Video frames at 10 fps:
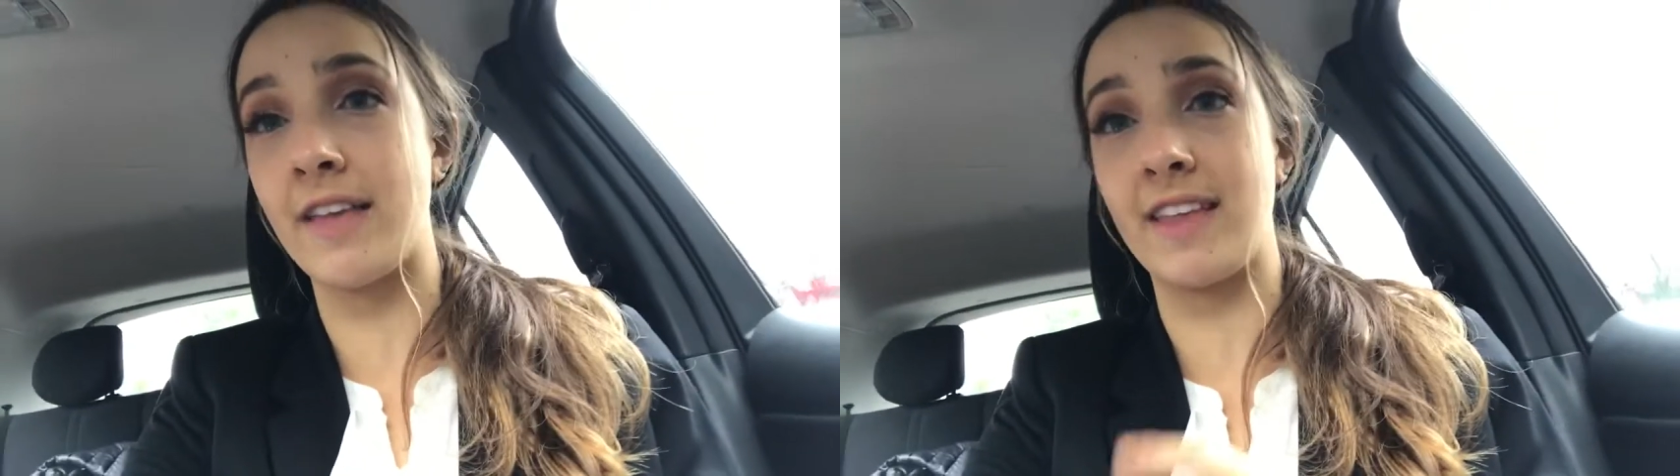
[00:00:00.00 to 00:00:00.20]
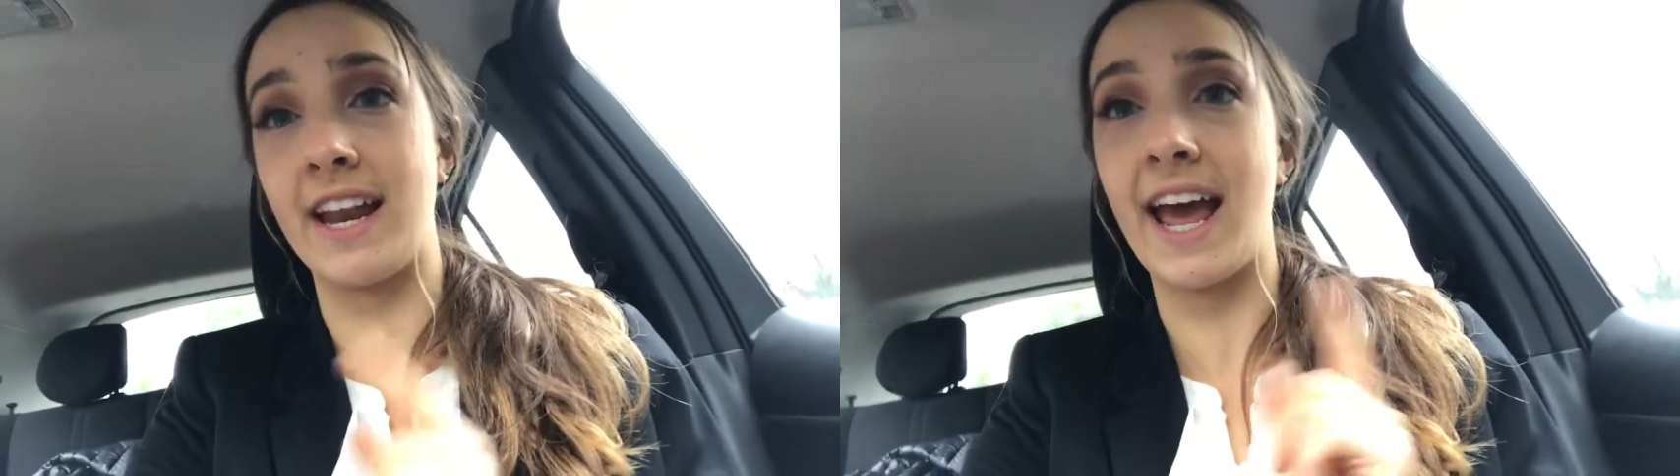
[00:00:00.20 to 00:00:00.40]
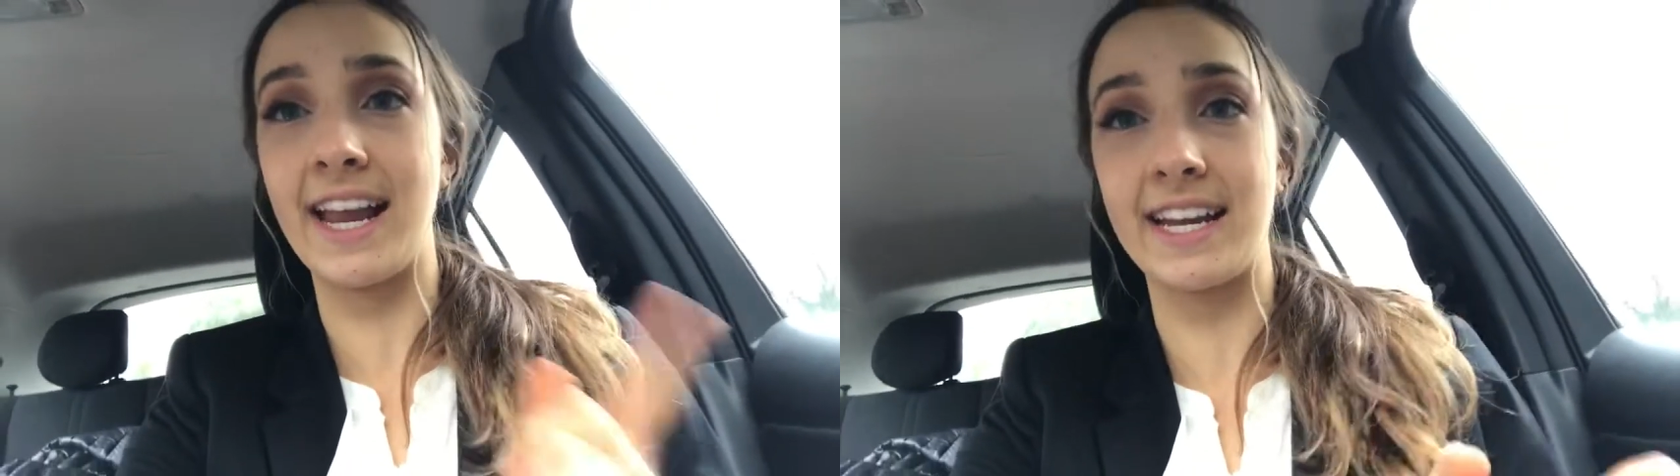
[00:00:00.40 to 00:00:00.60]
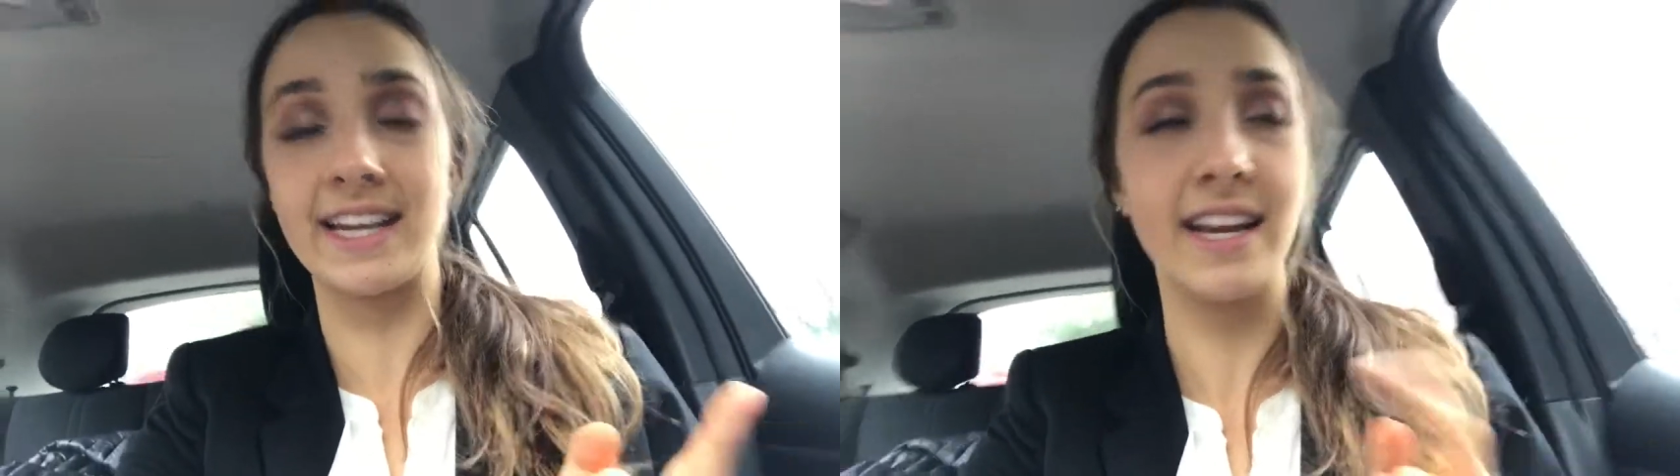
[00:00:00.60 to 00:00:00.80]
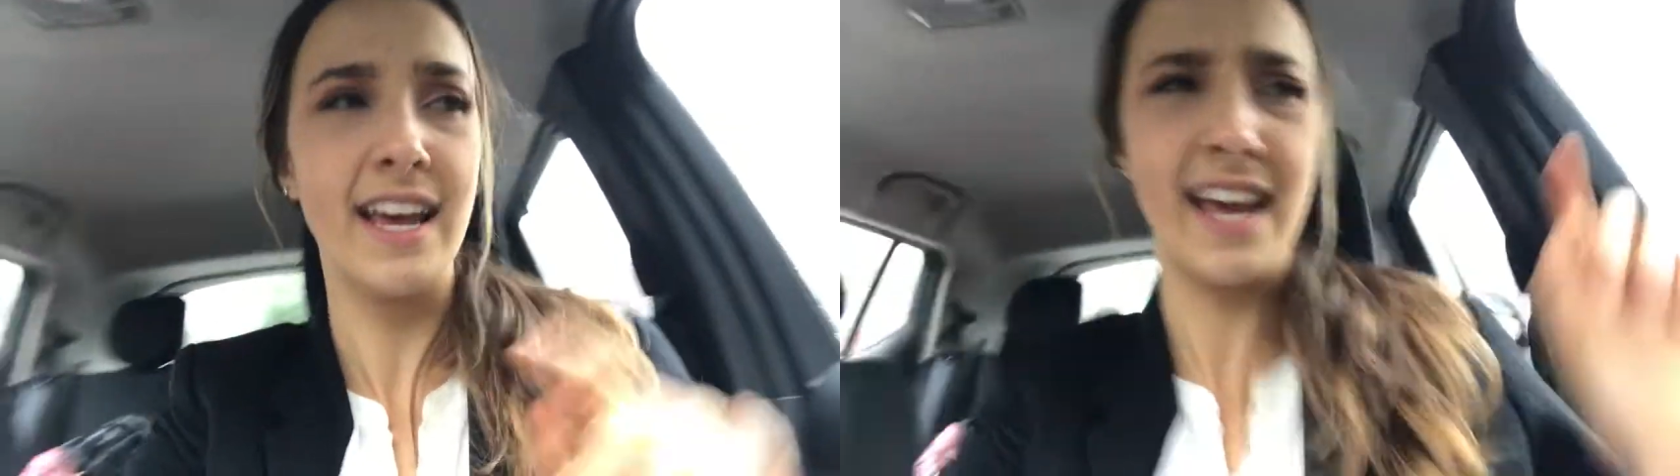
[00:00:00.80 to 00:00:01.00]
and then head
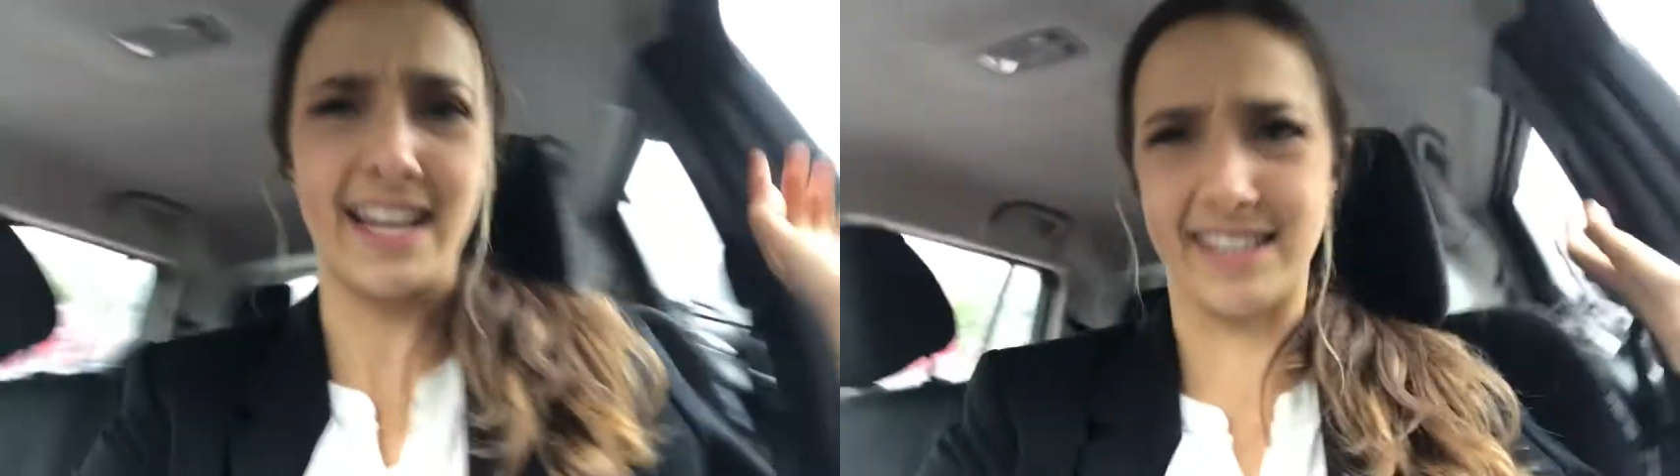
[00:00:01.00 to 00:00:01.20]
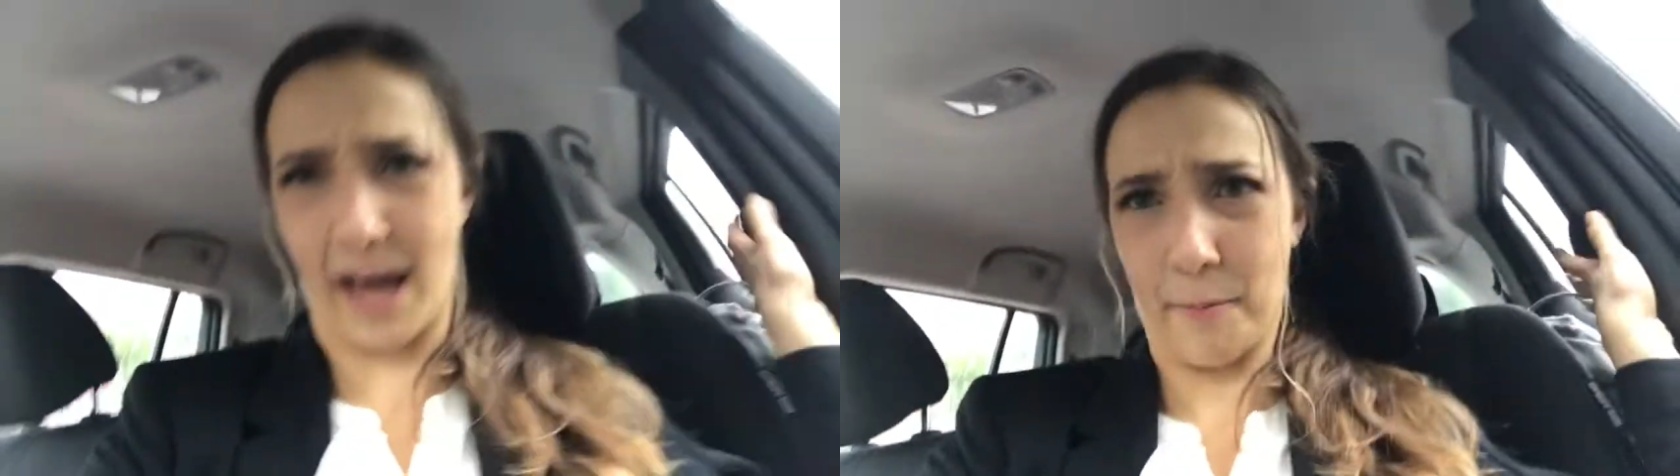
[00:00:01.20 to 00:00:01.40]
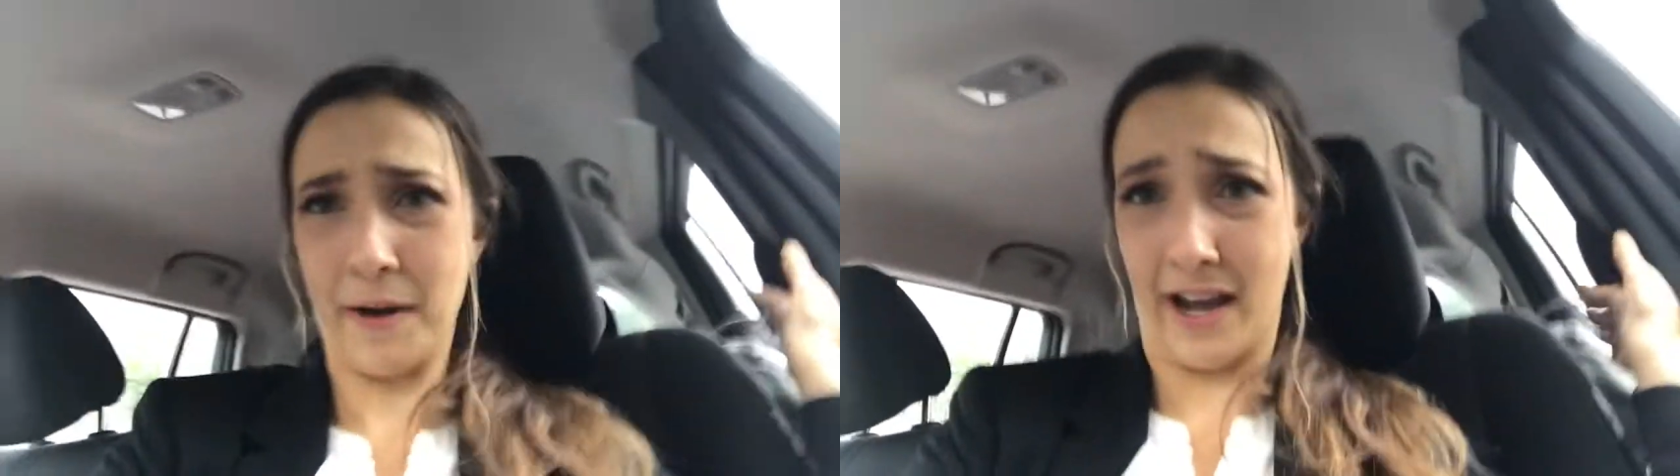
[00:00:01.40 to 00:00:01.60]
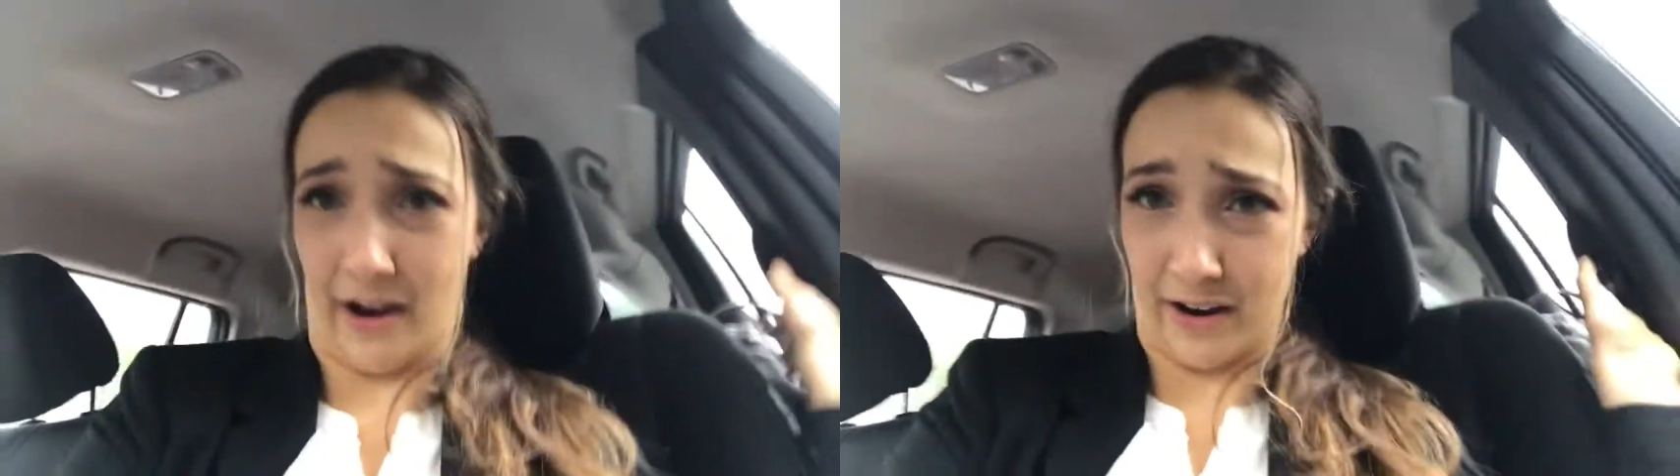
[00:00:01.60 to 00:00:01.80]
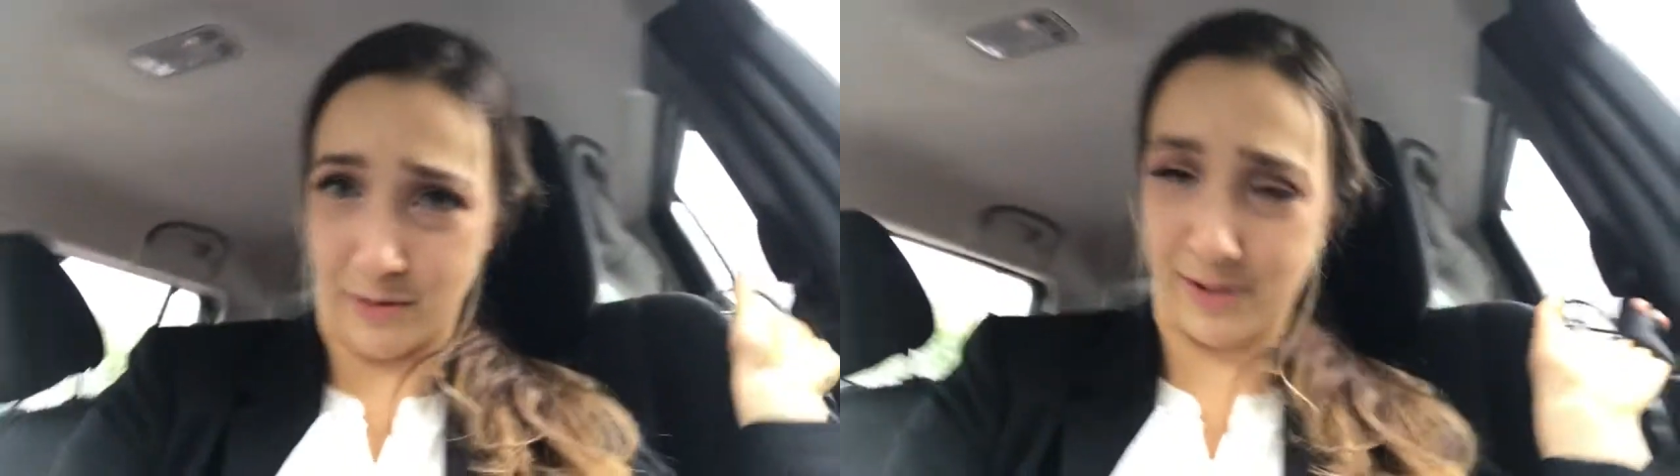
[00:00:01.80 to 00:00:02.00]
in. It's at Panera,